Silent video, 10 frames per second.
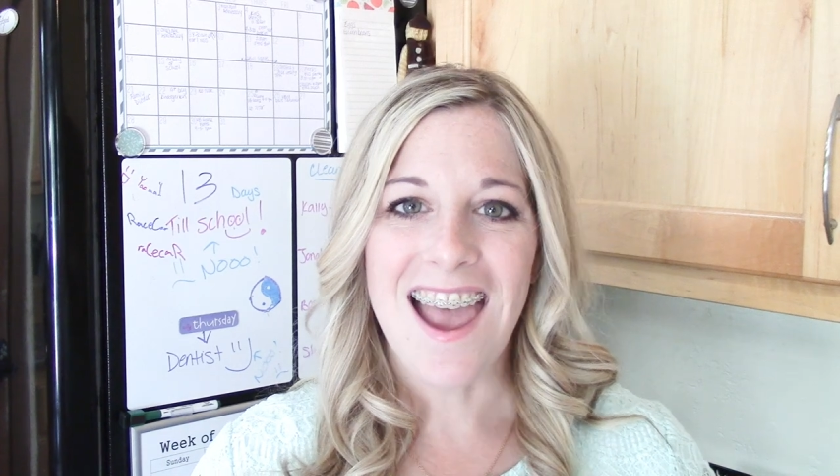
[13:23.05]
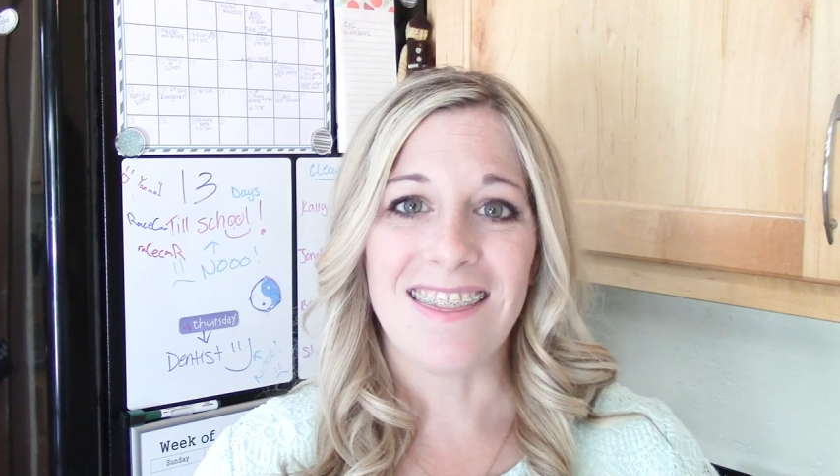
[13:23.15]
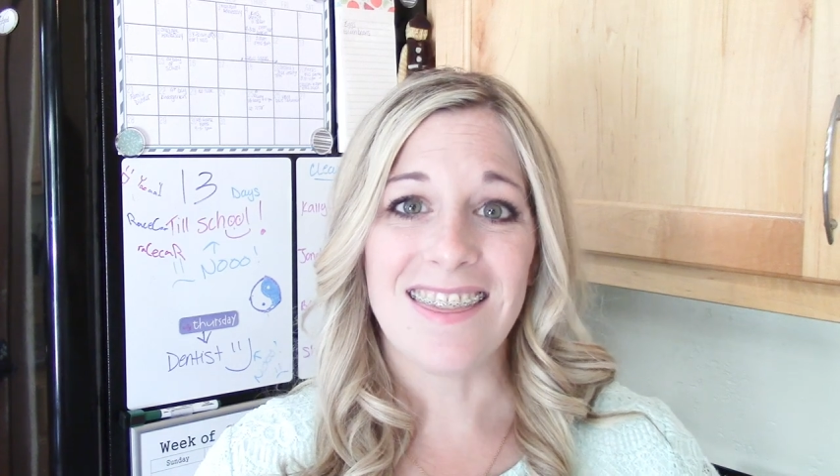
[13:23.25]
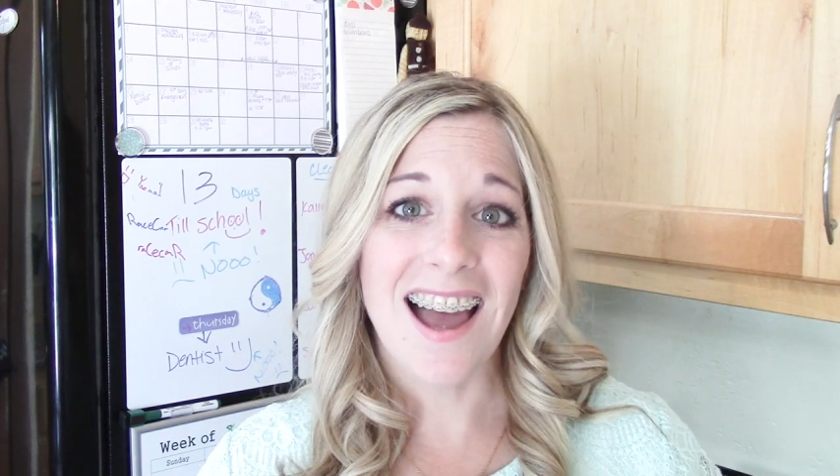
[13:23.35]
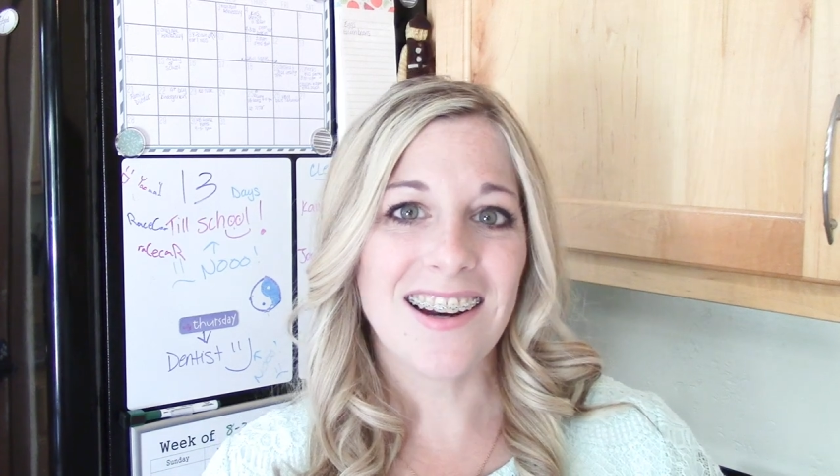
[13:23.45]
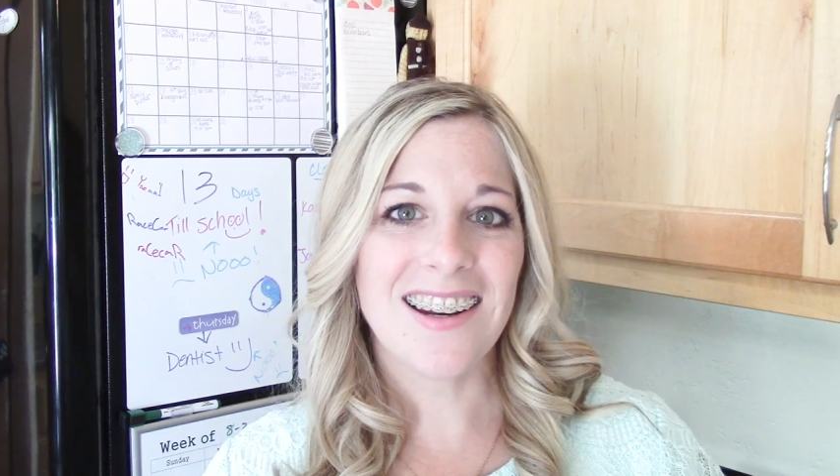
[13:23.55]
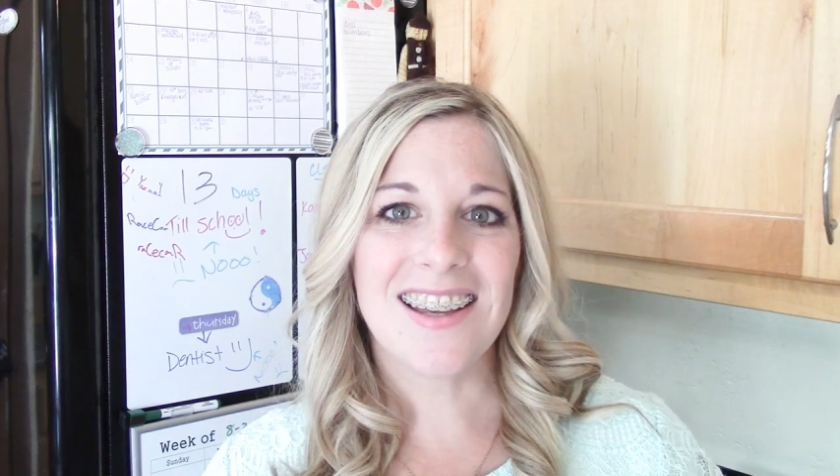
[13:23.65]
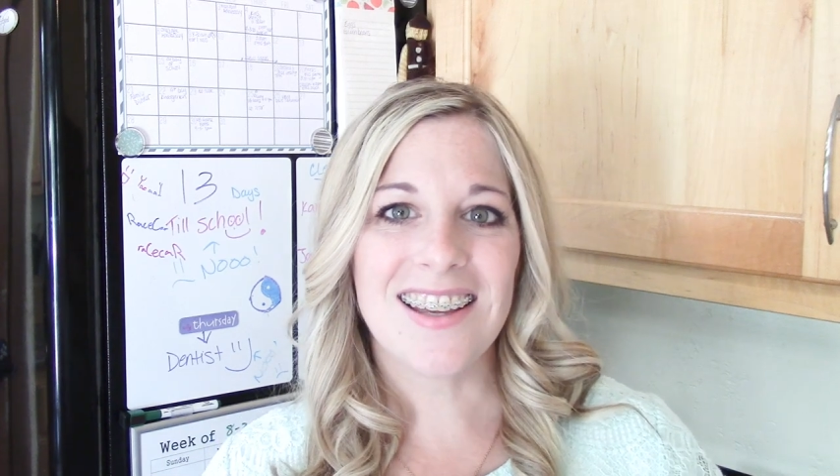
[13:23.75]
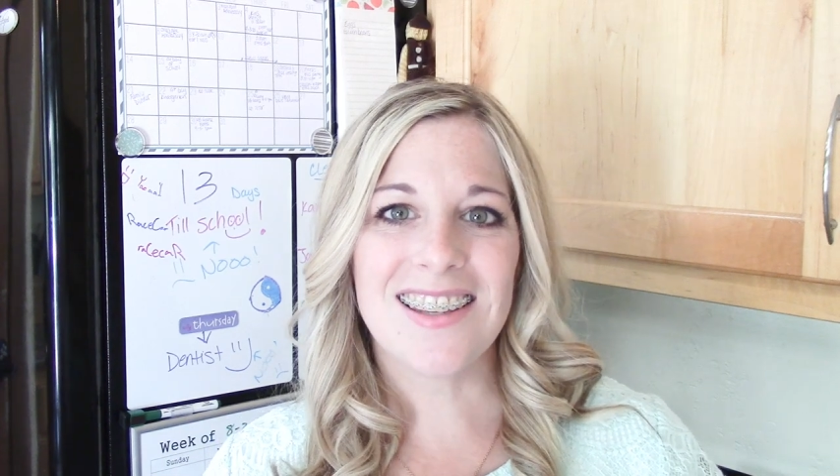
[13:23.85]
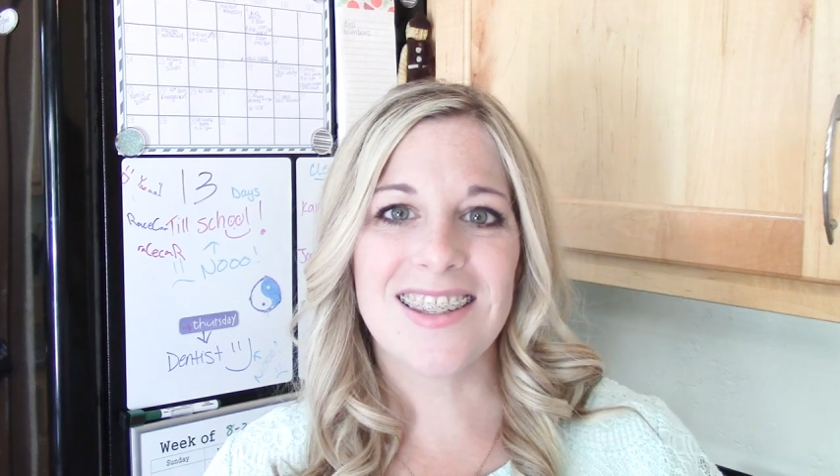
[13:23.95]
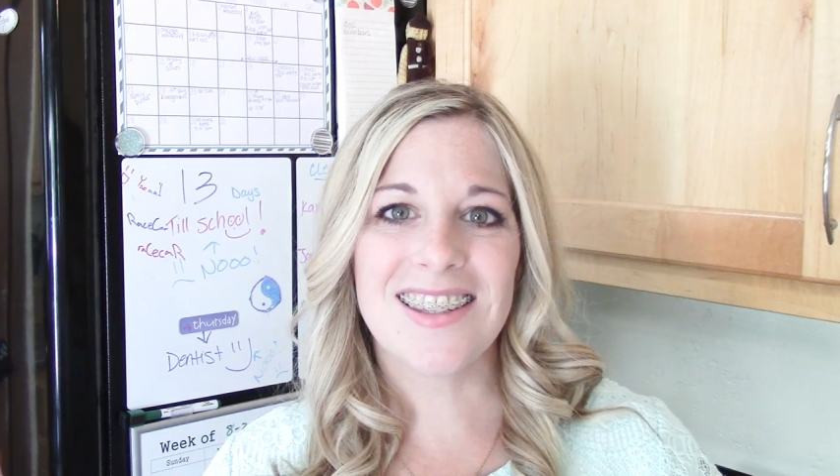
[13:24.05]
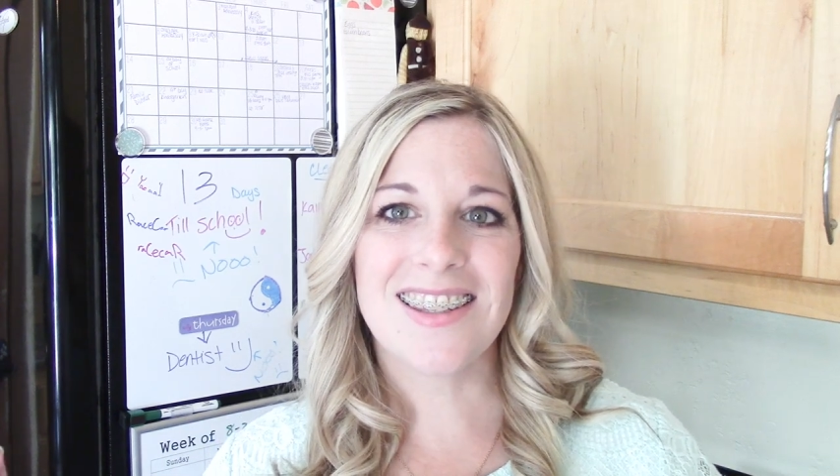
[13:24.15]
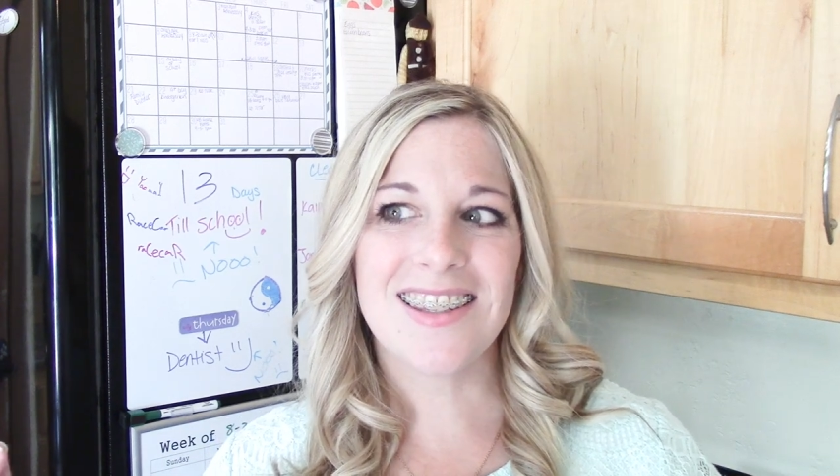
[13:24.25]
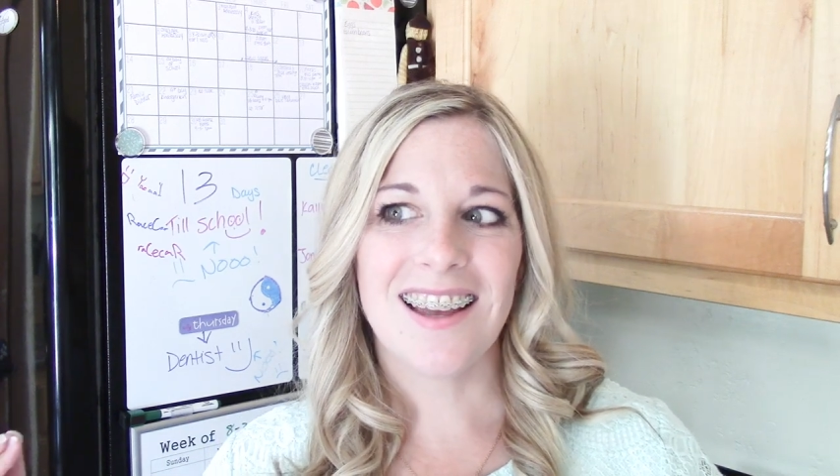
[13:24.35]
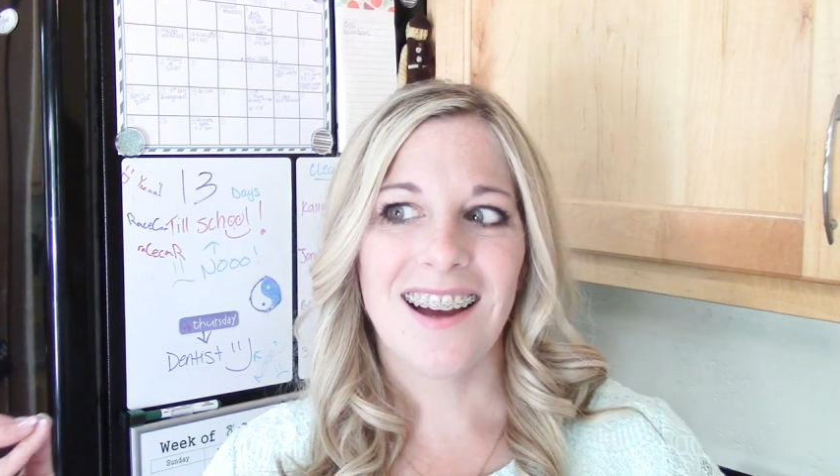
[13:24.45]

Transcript: And that is,